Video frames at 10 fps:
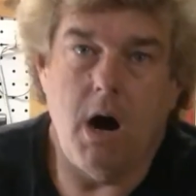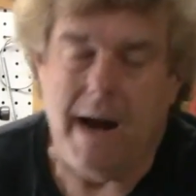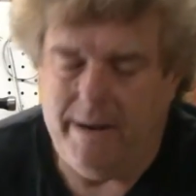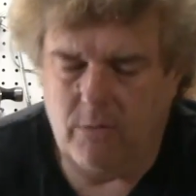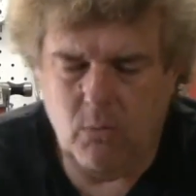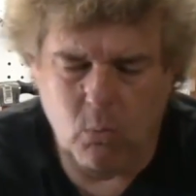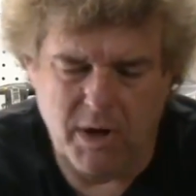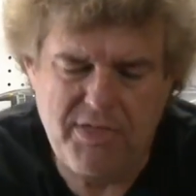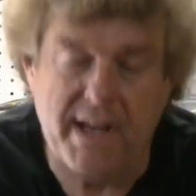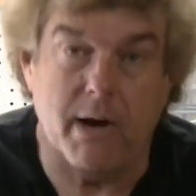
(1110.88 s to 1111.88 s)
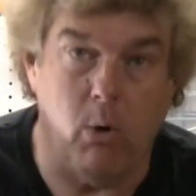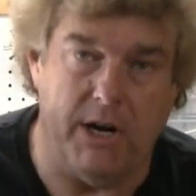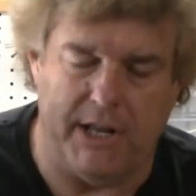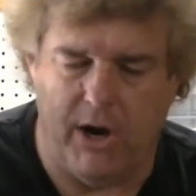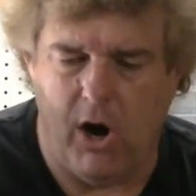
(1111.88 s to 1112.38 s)
All right, one thing I
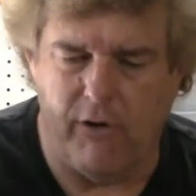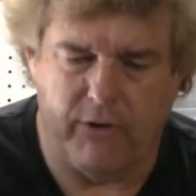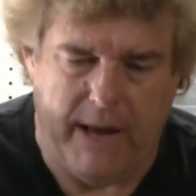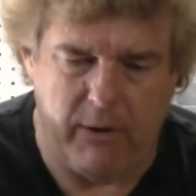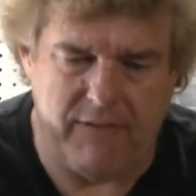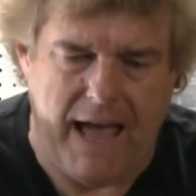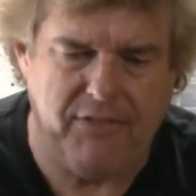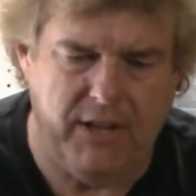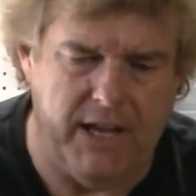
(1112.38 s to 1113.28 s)
wanted to go over. Now we've got the